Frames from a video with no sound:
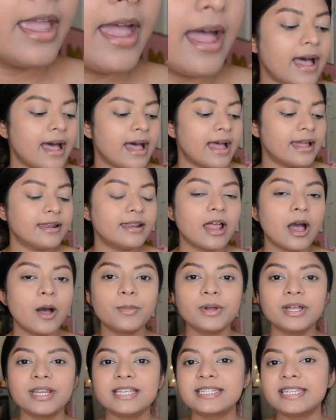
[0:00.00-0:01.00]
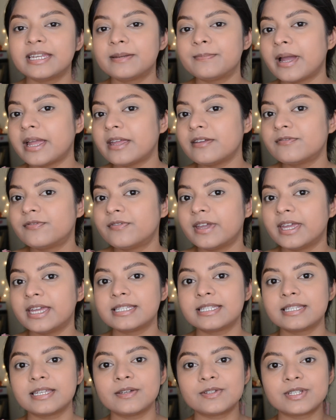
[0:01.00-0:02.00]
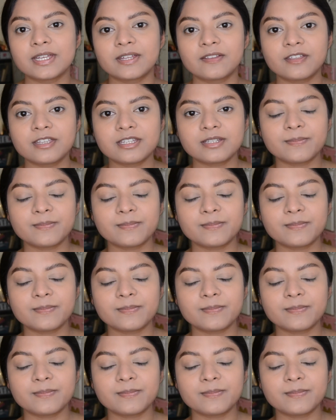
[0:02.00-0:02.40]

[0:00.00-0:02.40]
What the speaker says: And now I'm gonna set my face using this